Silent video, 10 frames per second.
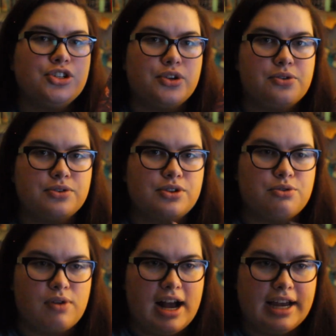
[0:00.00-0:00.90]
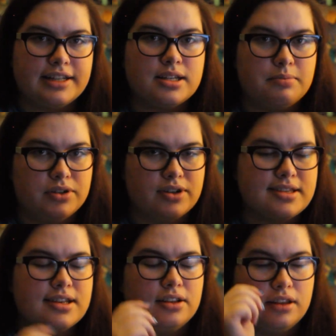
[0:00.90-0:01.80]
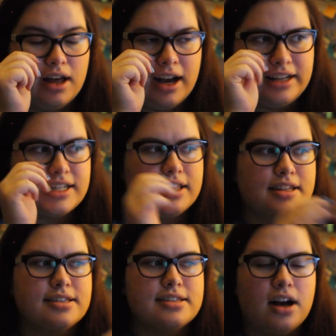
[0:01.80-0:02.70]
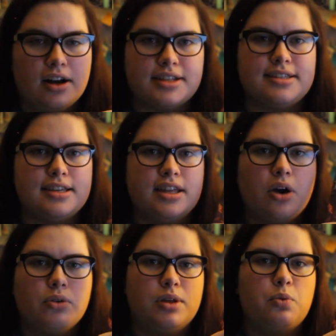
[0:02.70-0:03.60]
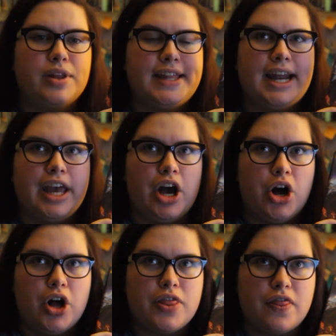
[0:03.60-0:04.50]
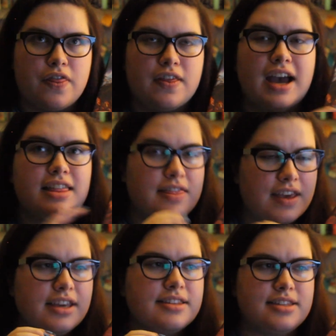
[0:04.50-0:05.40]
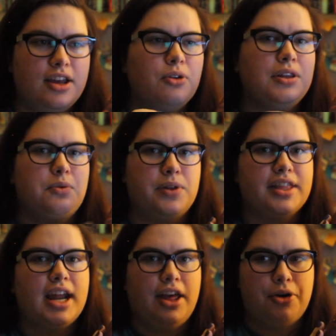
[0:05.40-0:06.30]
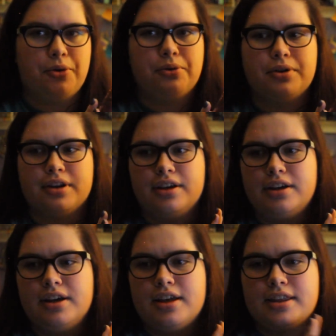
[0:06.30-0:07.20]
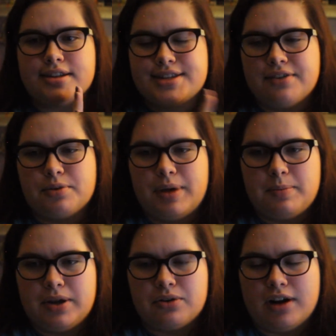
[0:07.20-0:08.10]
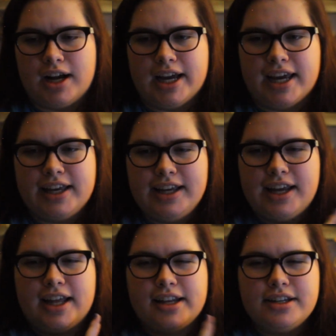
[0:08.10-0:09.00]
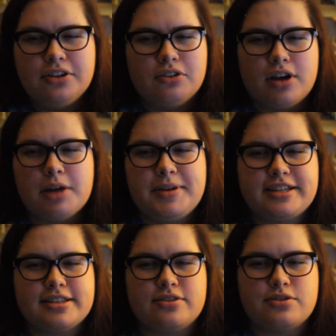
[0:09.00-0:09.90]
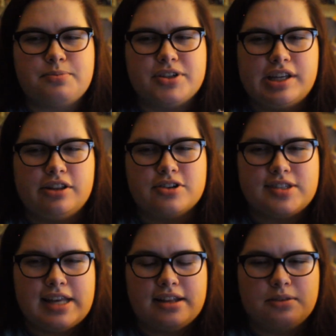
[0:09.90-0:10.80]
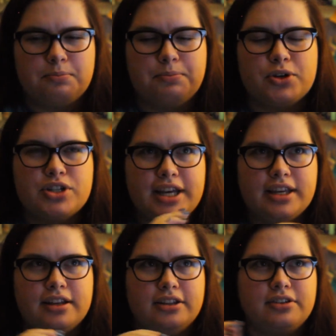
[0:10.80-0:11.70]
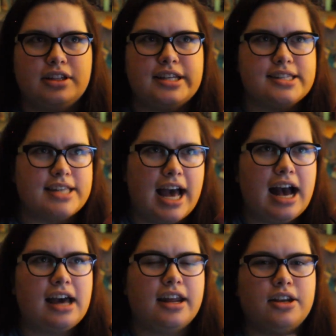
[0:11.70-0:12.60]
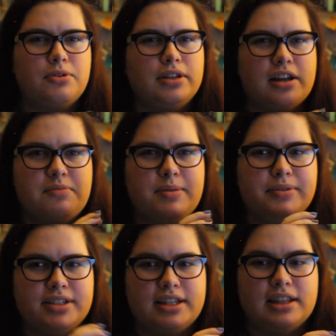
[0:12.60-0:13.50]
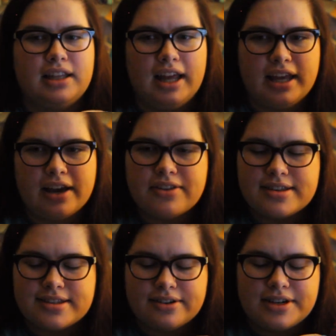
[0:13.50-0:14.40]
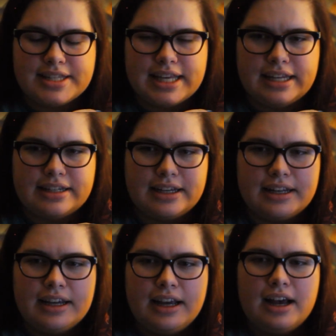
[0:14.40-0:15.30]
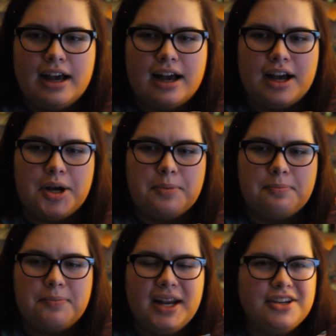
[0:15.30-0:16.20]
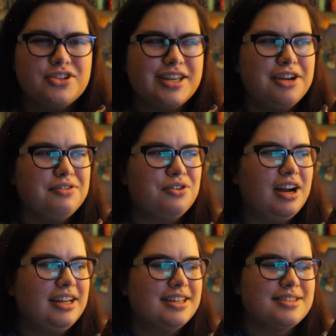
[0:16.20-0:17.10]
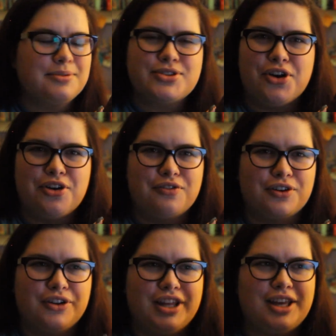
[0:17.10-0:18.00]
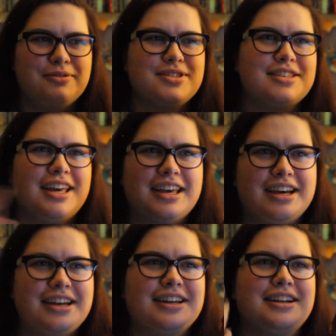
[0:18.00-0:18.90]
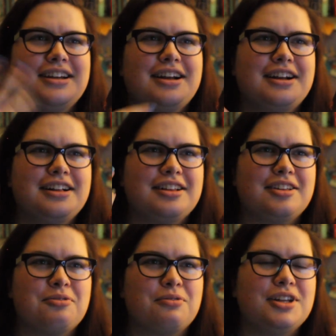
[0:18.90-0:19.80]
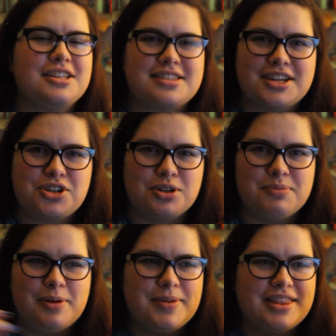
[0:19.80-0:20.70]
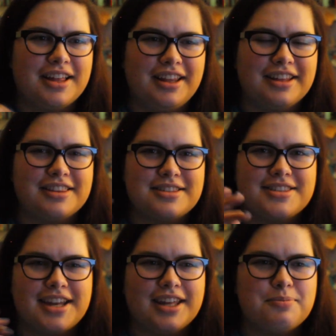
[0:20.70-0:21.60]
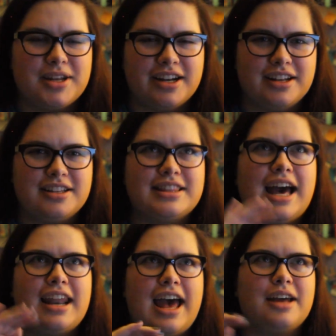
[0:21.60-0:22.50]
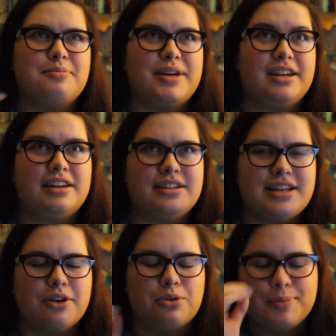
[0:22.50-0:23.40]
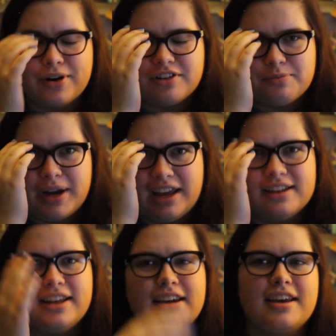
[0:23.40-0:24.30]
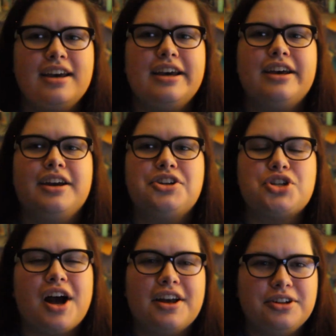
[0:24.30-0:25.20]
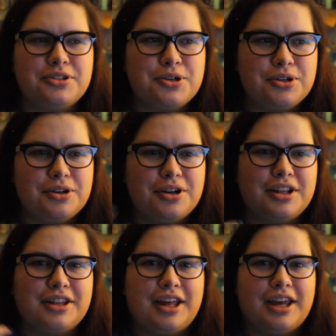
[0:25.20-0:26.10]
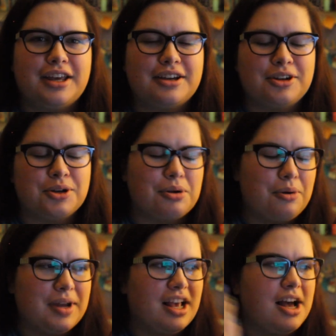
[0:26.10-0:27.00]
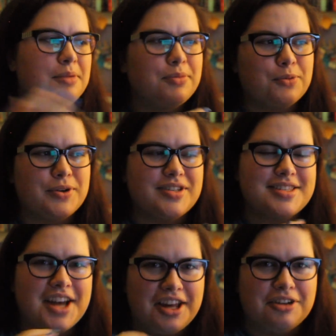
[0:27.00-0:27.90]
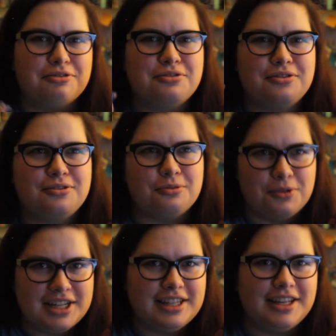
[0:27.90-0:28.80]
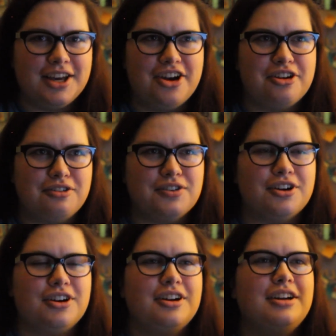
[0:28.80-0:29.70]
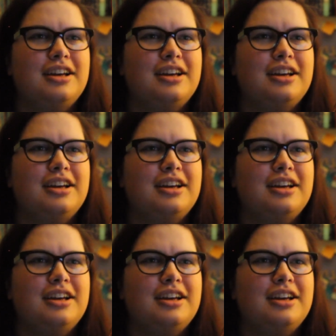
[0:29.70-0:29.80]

don't cry to books a lot, and this is honestly the only one that I think it's the only one that I own that has ever made me cry. And I didn't cry because this was particularly sad. I know a lot of people didn't like how this series ended, but I just kind of cried because it was over. Like, it was like a realization moment that like this thing had been an integral part of my like childhood and like growing up was kind of really over.